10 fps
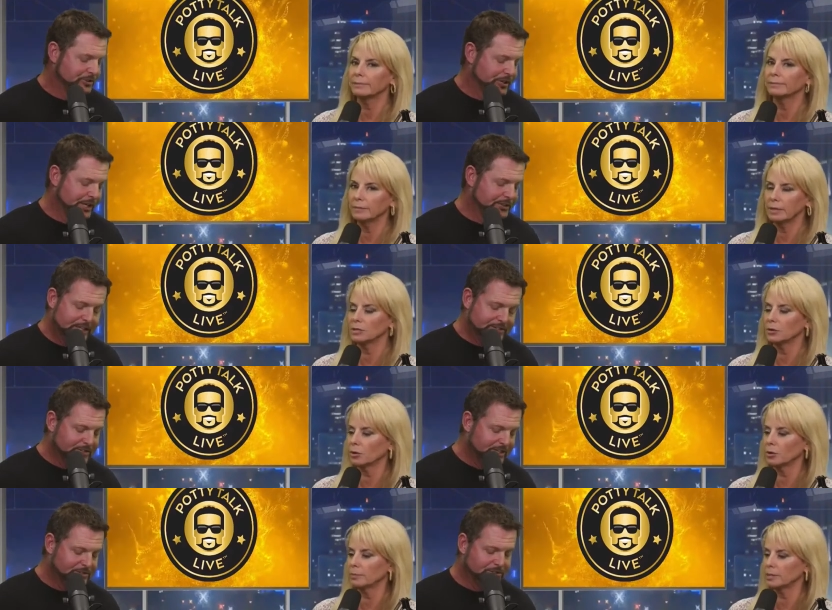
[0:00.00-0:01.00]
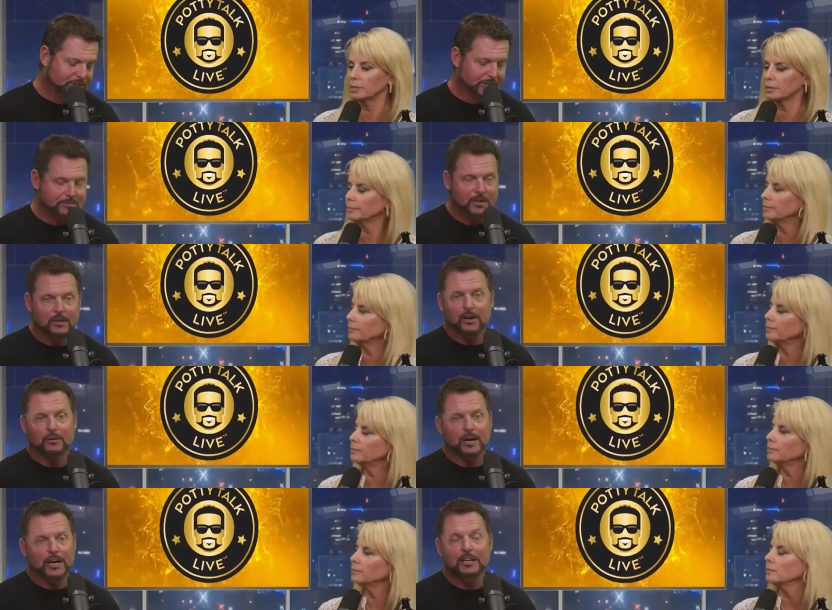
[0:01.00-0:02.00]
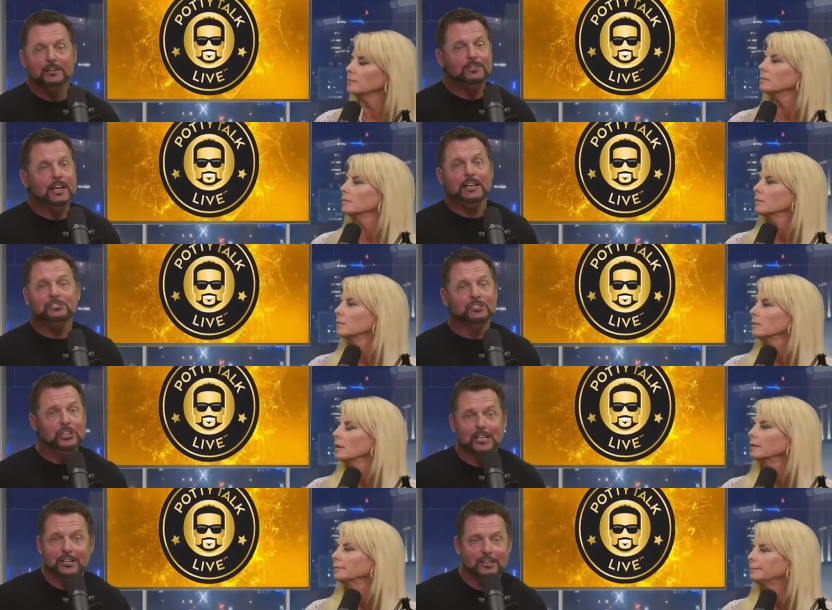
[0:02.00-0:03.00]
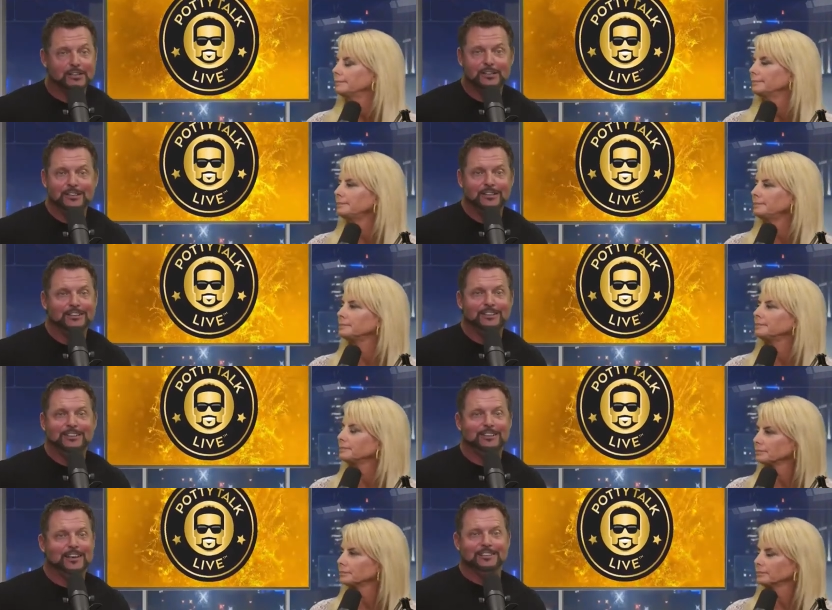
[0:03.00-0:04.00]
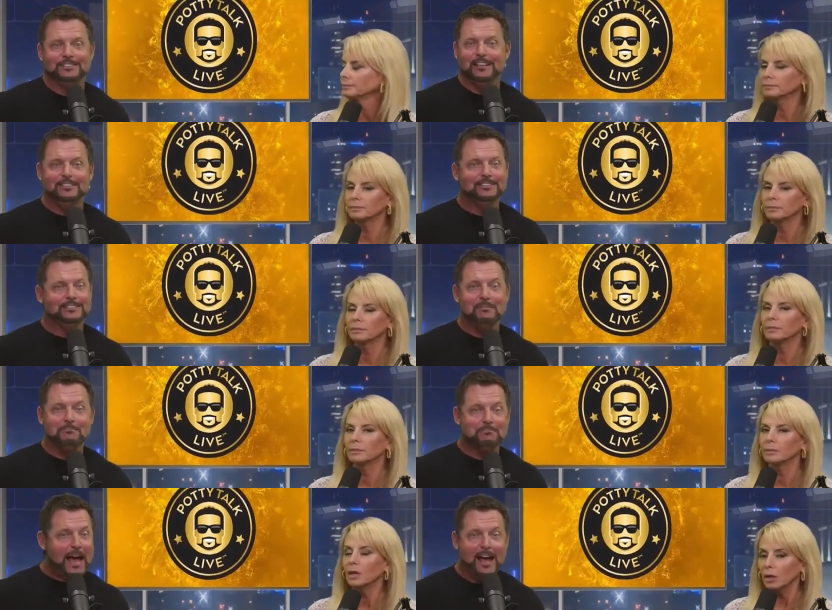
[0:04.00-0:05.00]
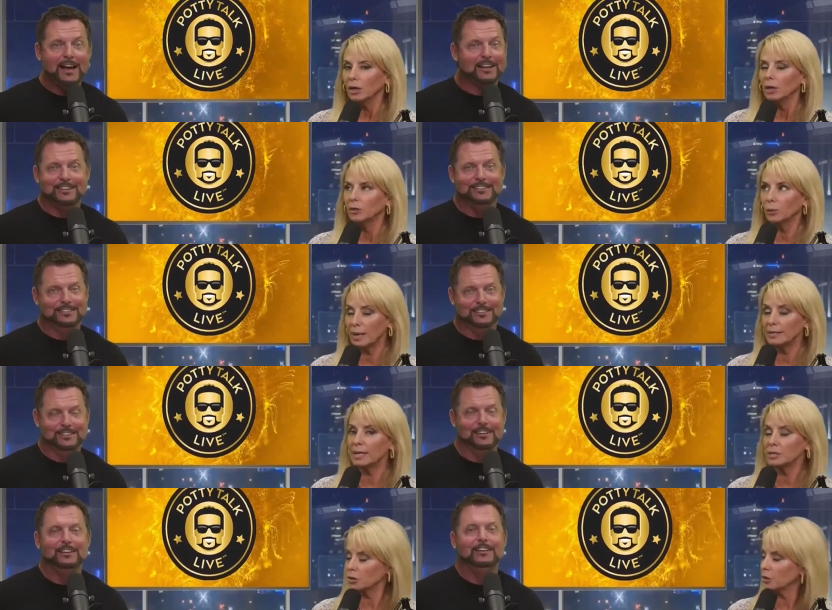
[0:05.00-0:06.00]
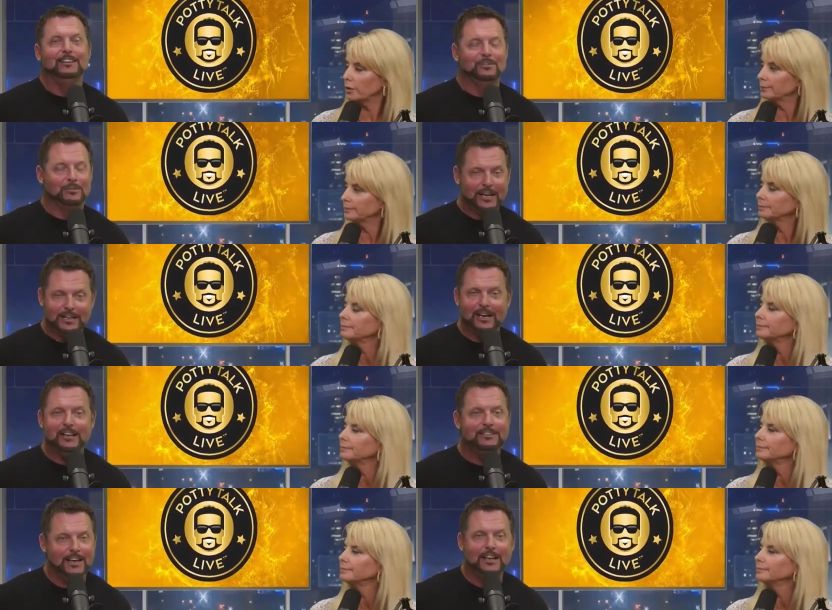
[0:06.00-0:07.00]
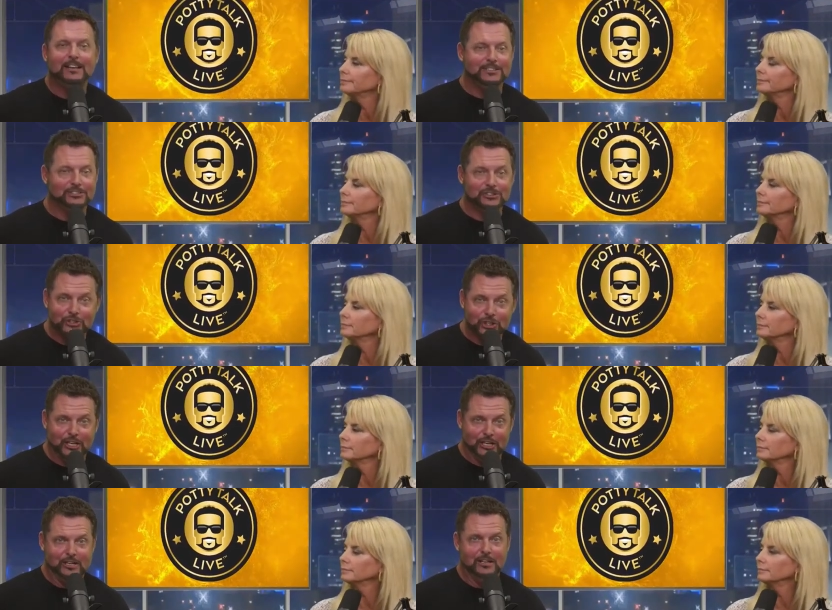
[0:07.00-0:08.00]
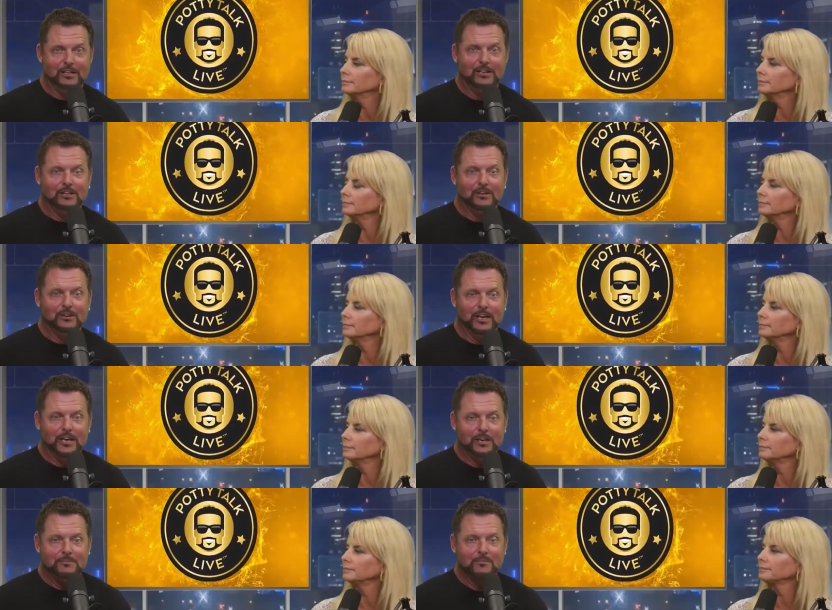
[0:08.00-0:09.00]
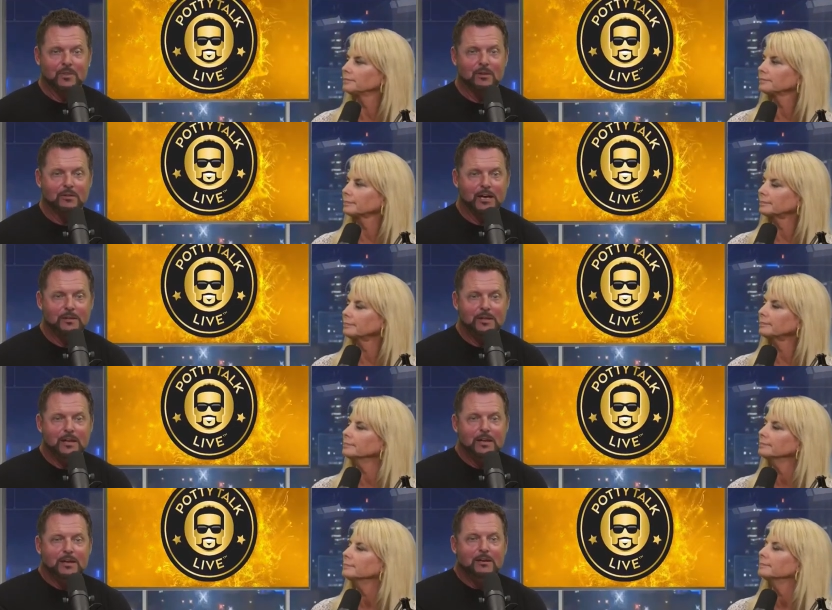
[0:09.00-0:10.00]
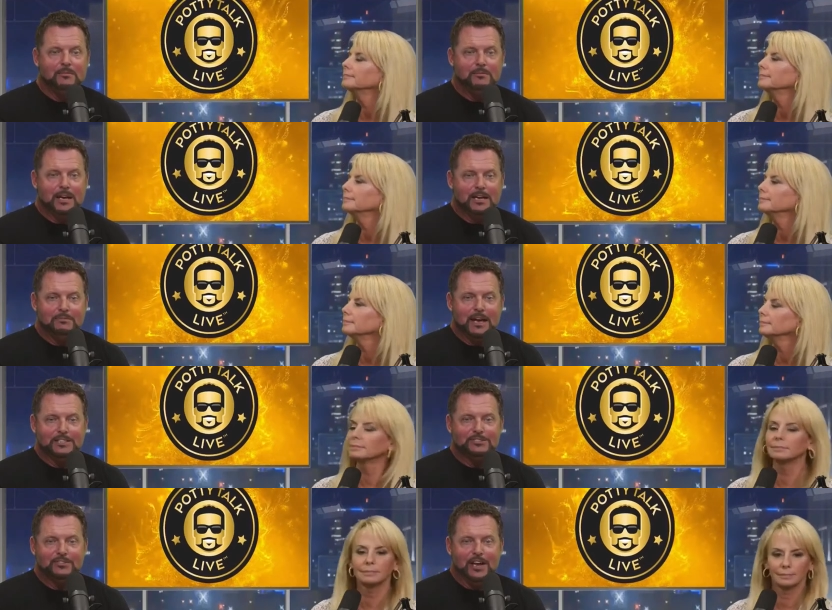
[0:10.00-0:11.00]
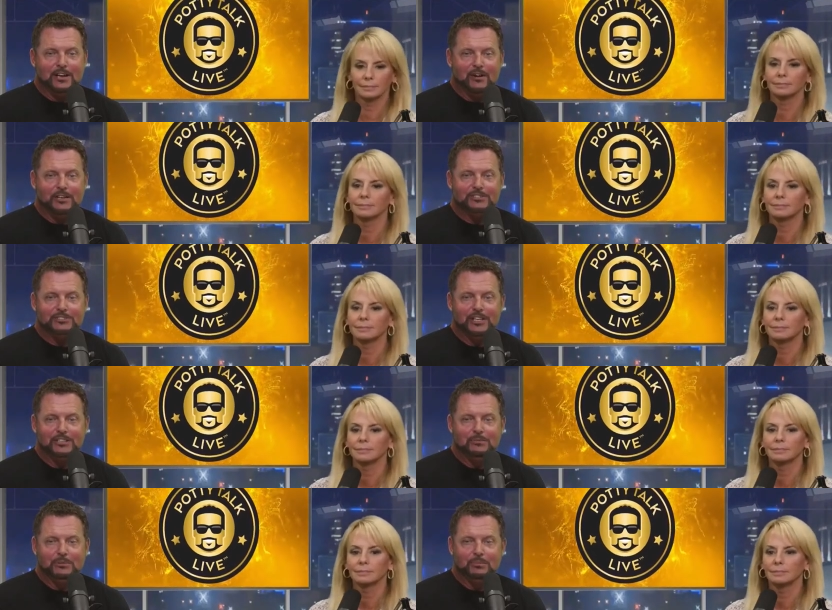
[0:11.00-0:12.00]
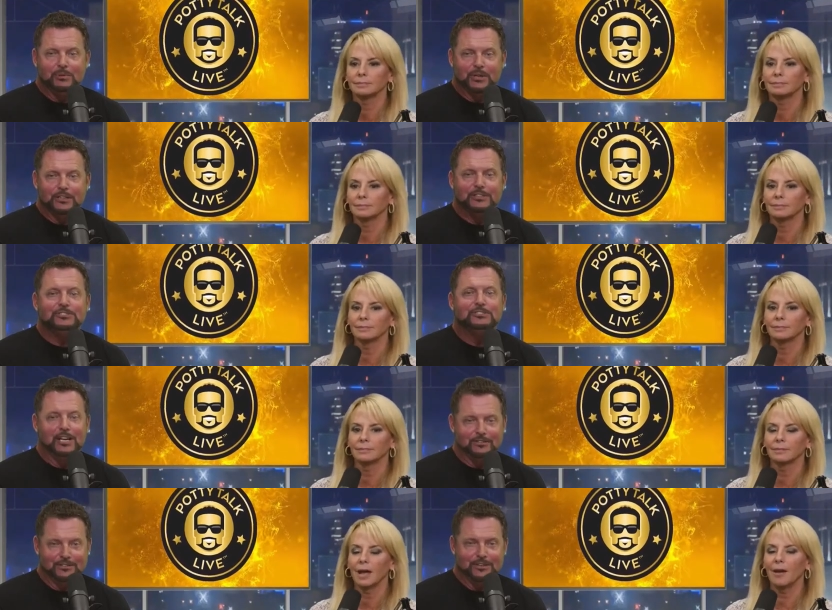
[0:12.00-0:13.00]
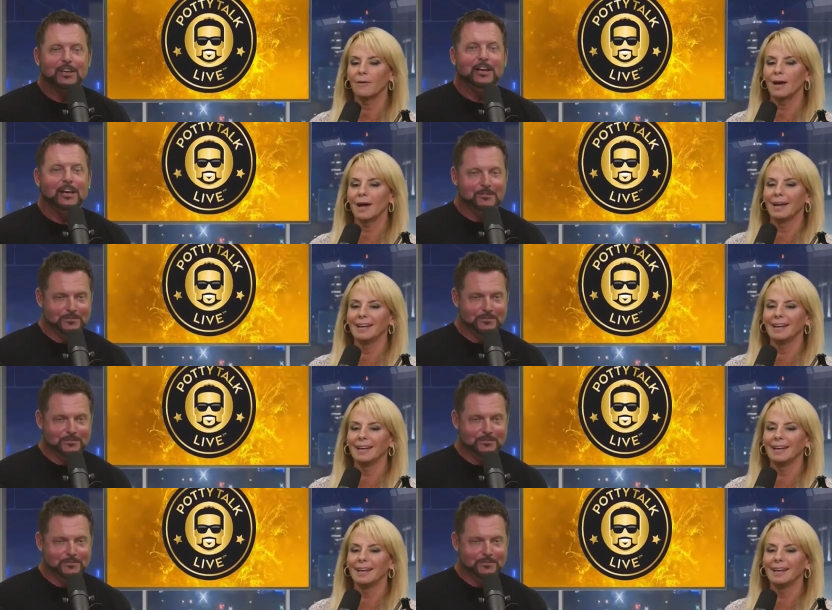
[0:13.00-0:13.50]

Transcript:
Speaker 1: Okay, yes, debt's necessary. Mm-hmm. All right, and debt is good. Mm-hmm. Okay, it's not it's not bad. The right debt is good. The right kind of debt is good. Mm-hmm. Okay, all right. Matt, Matt is fine. I already studied the blueprint. Good stuff. All okay, right.